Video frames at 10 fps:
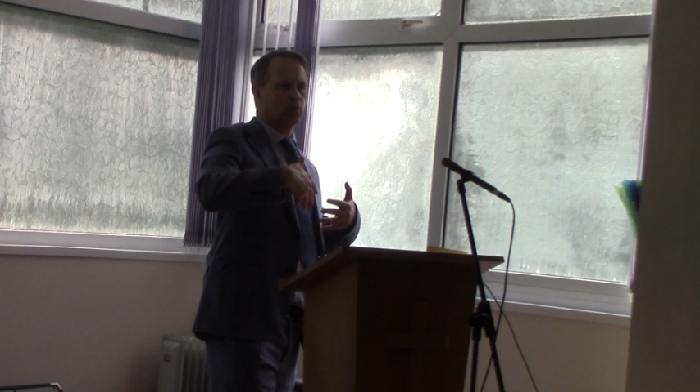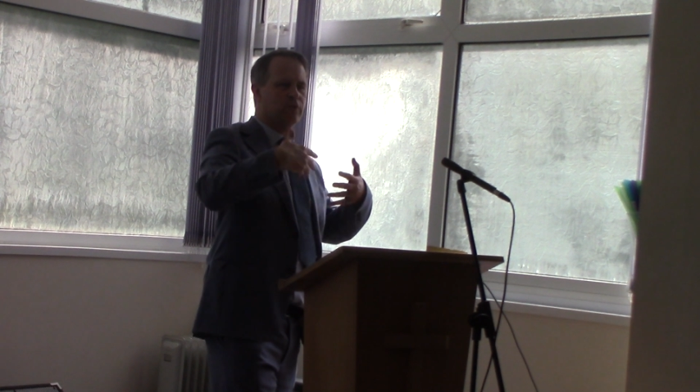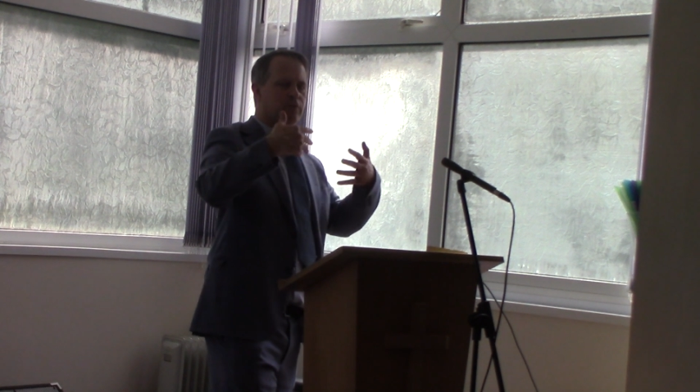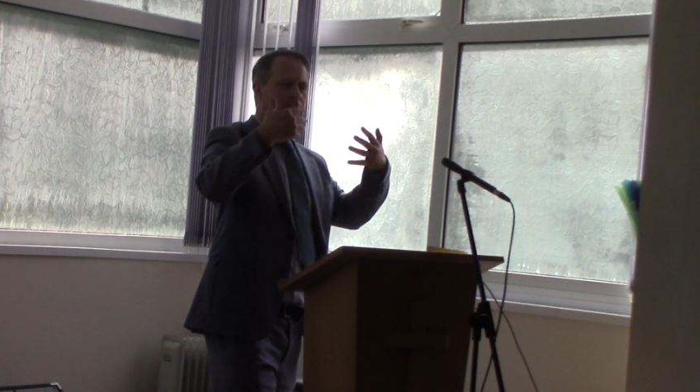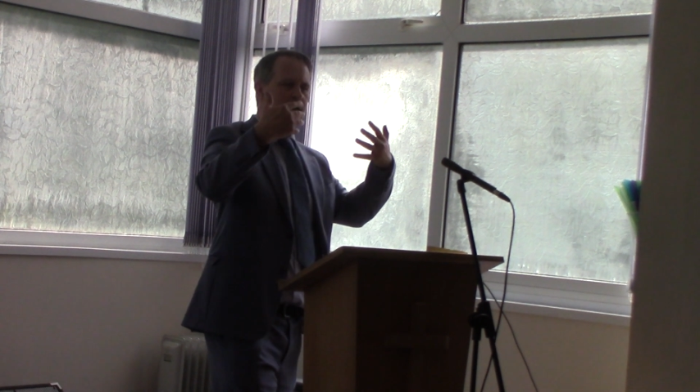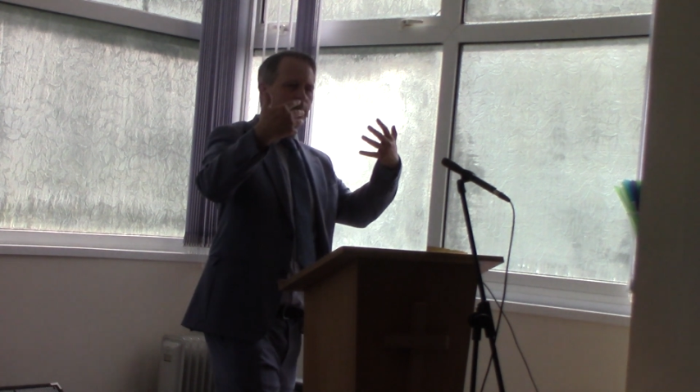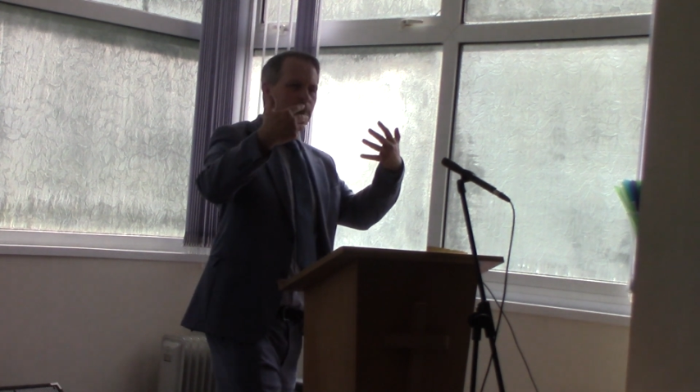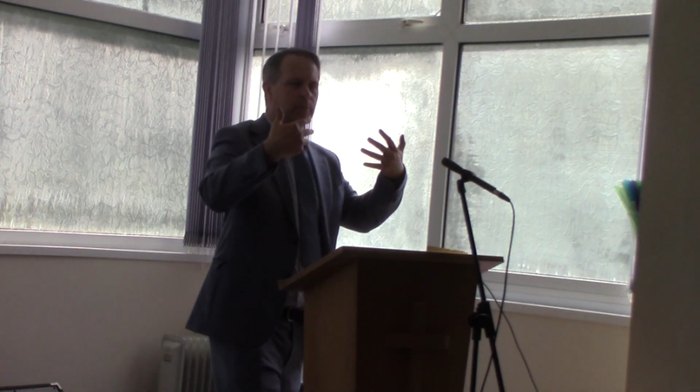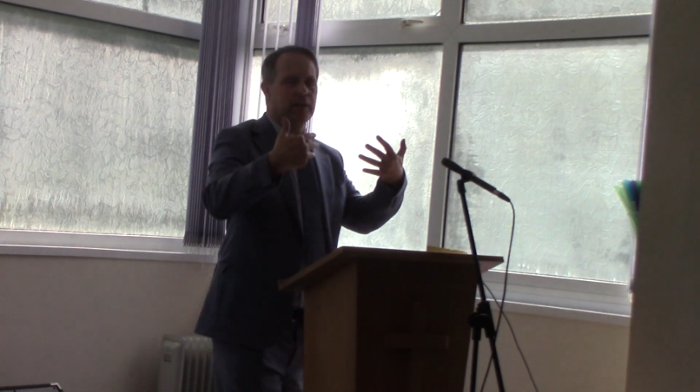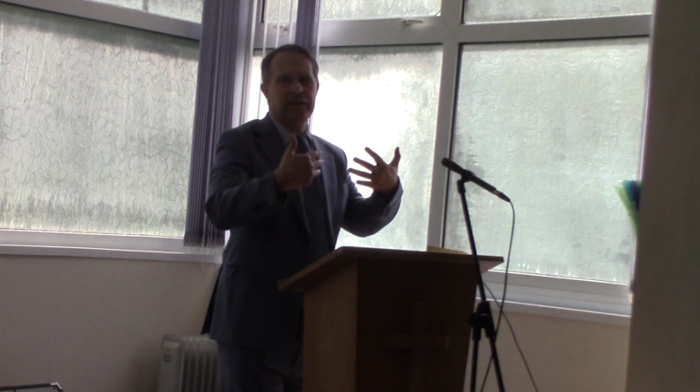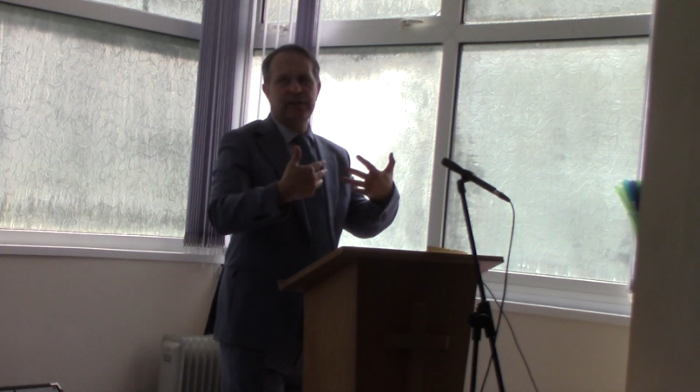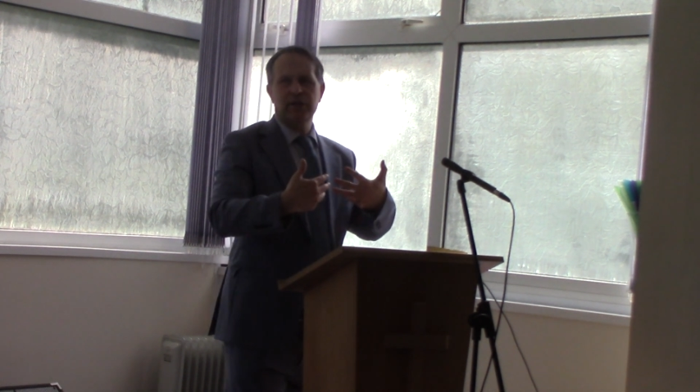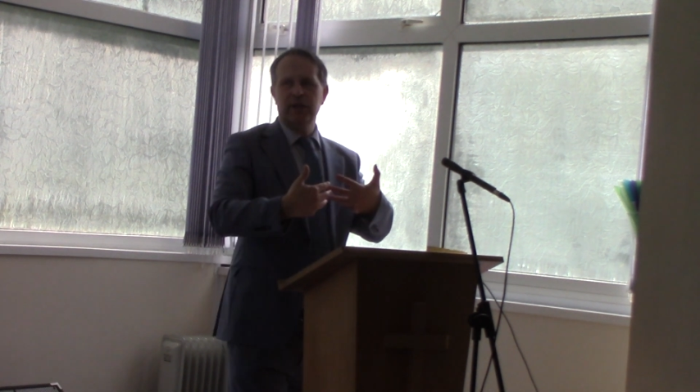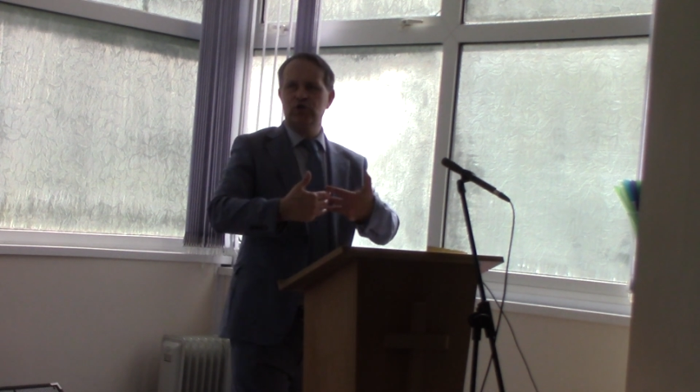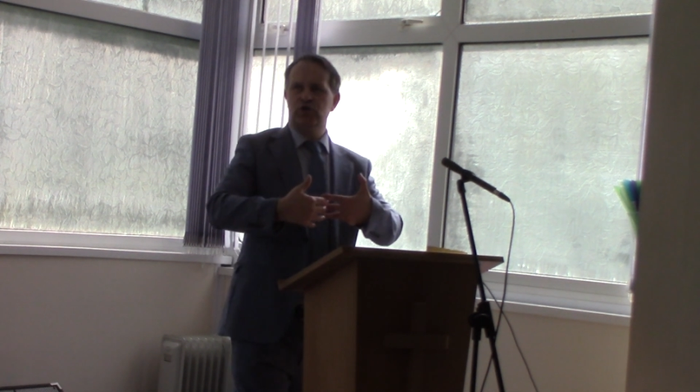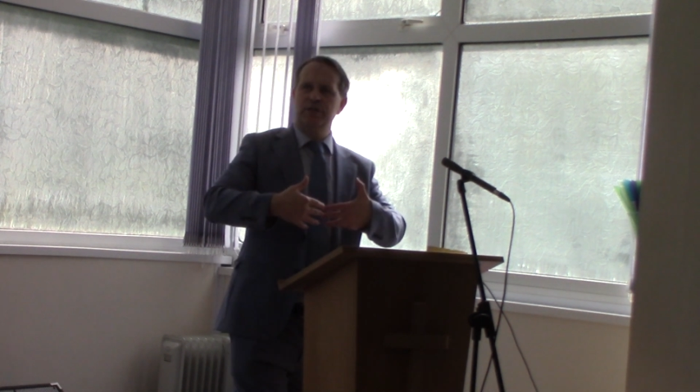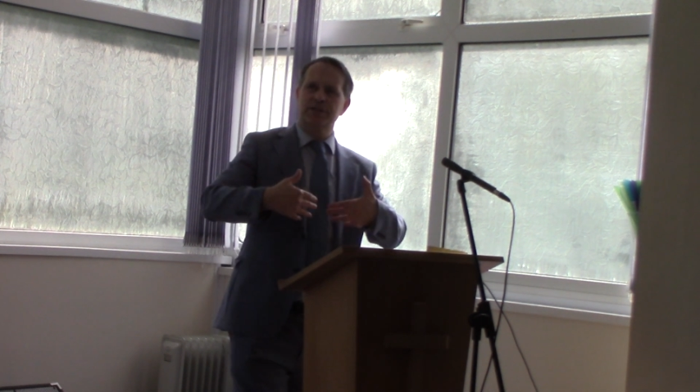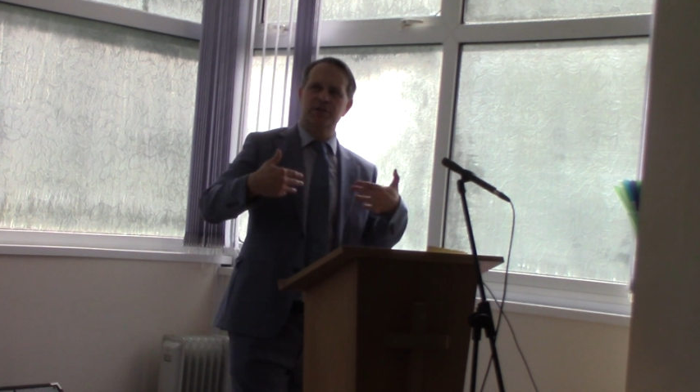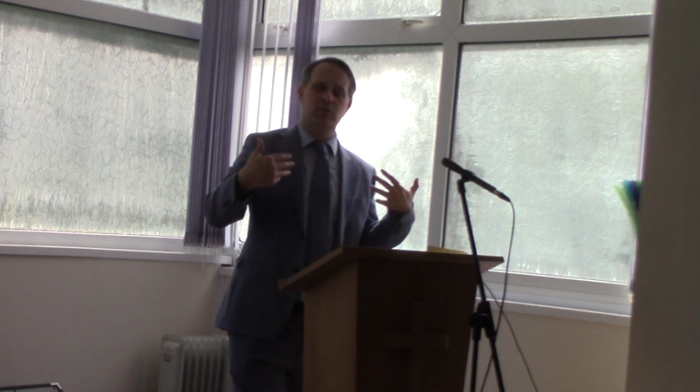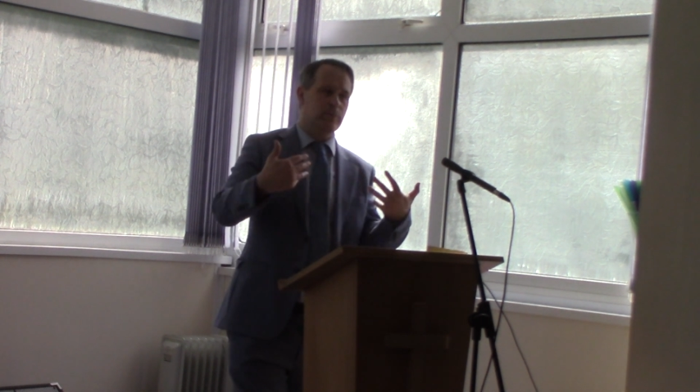we by believing in
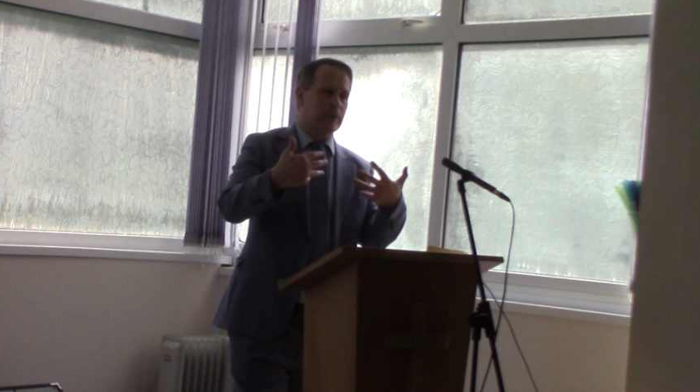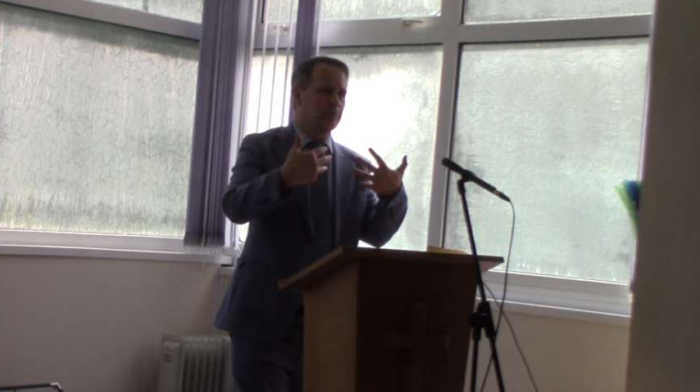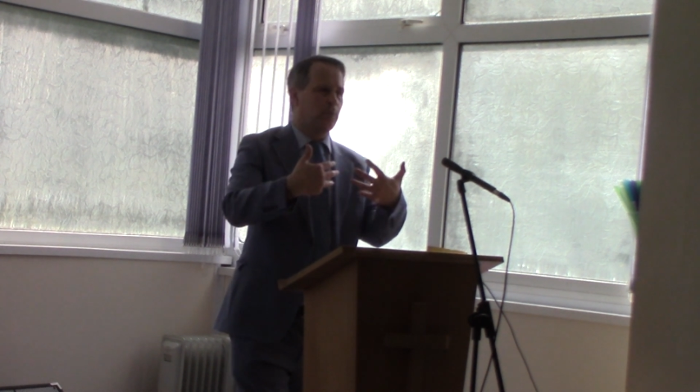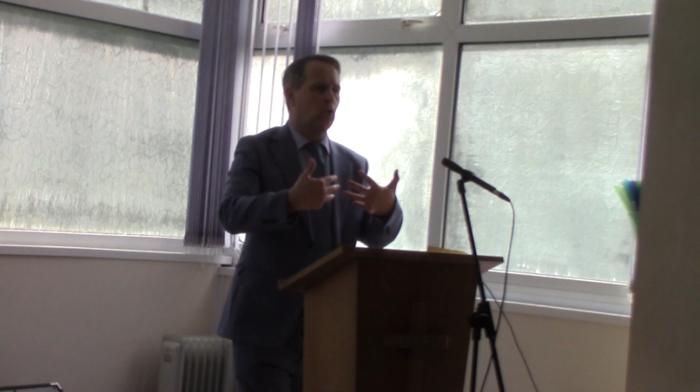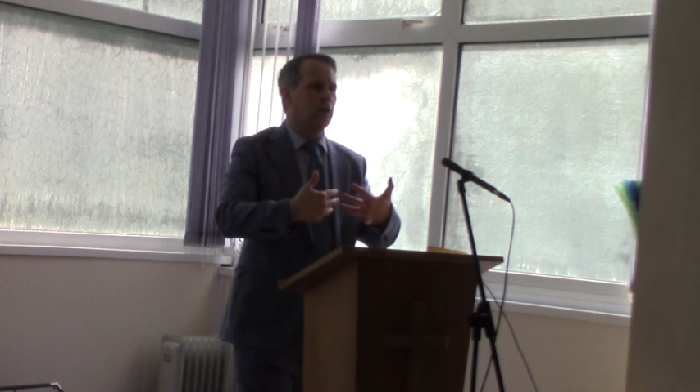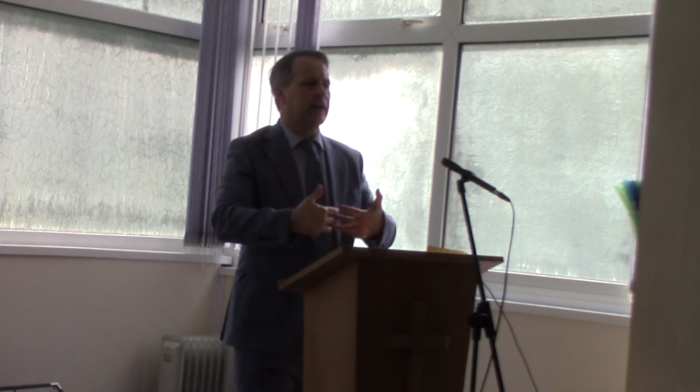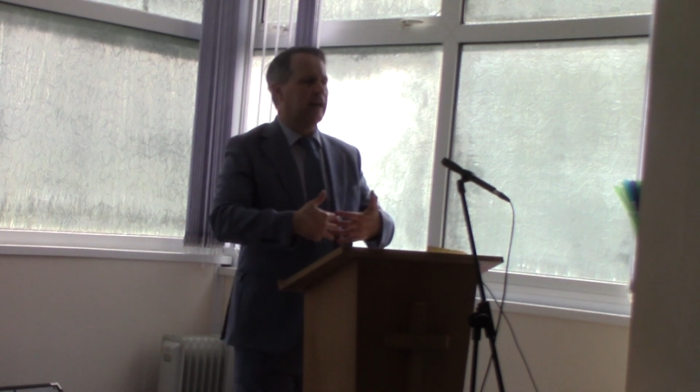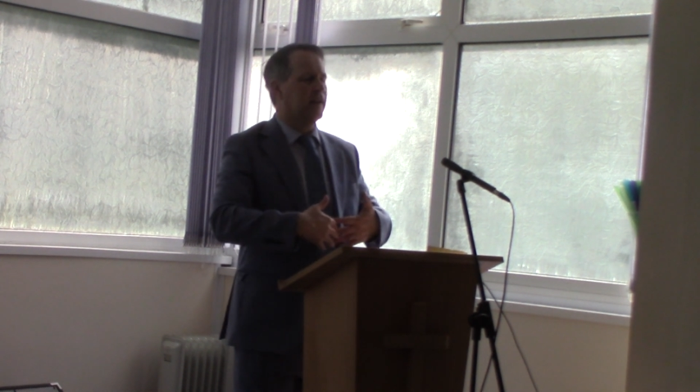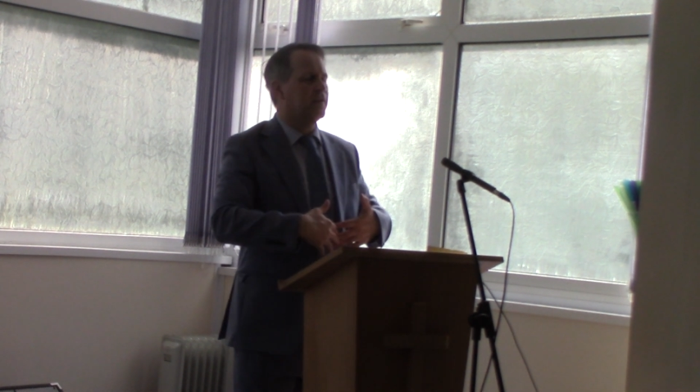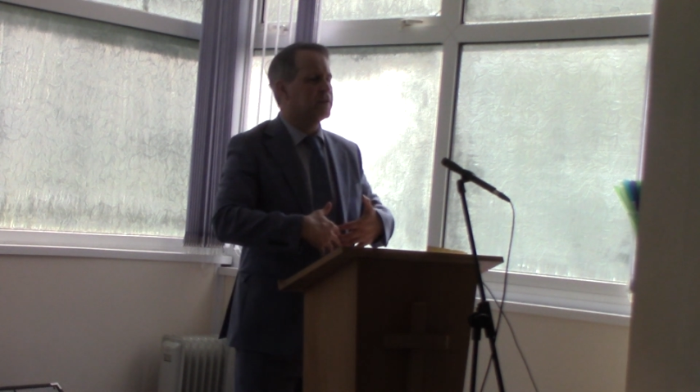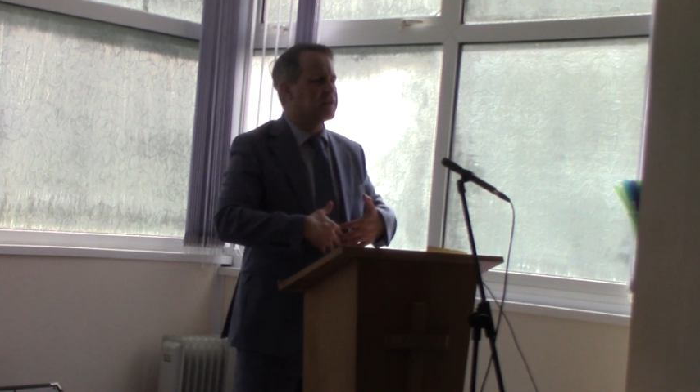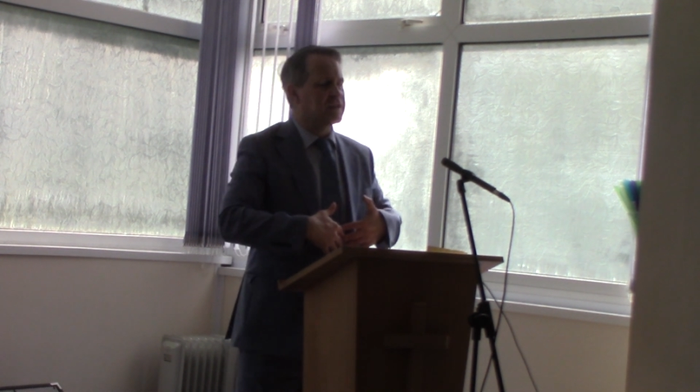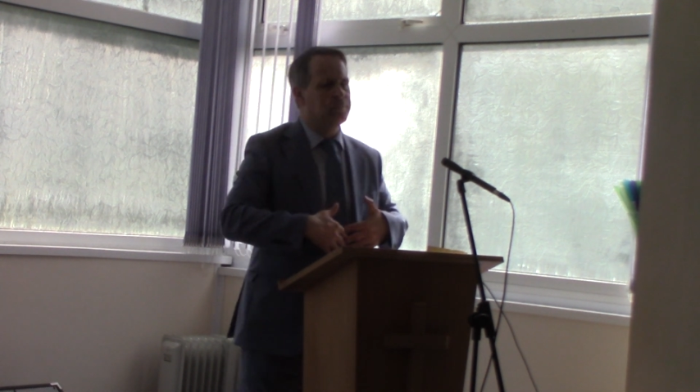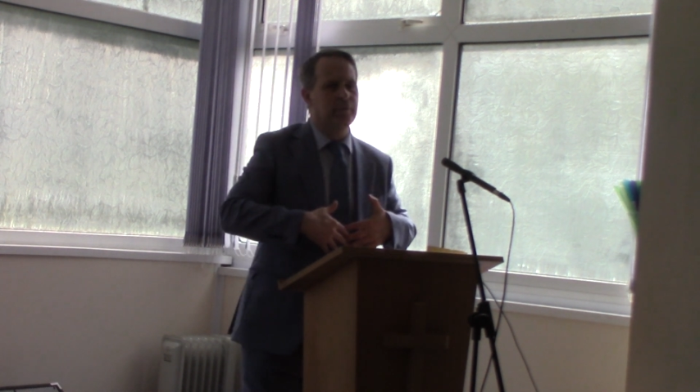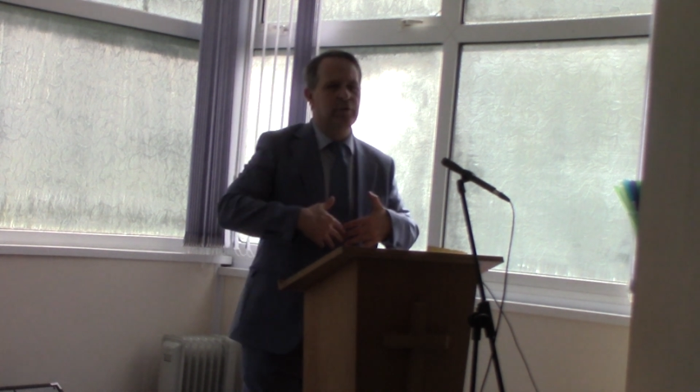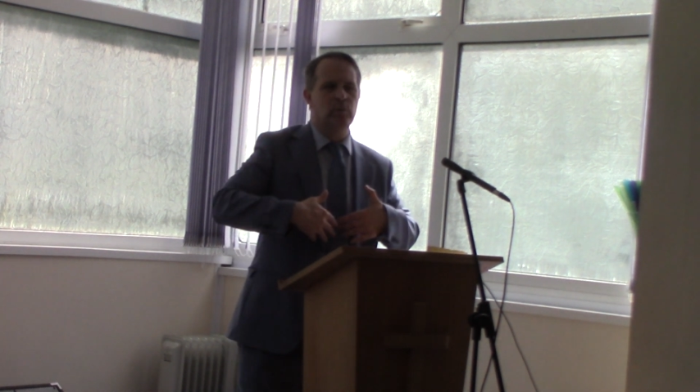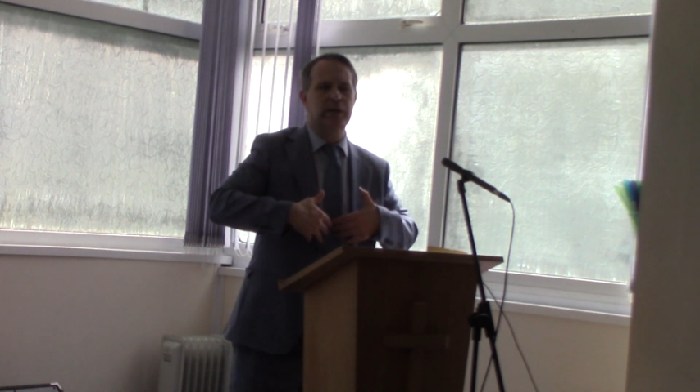Jesus, we've been born again of His Spirit.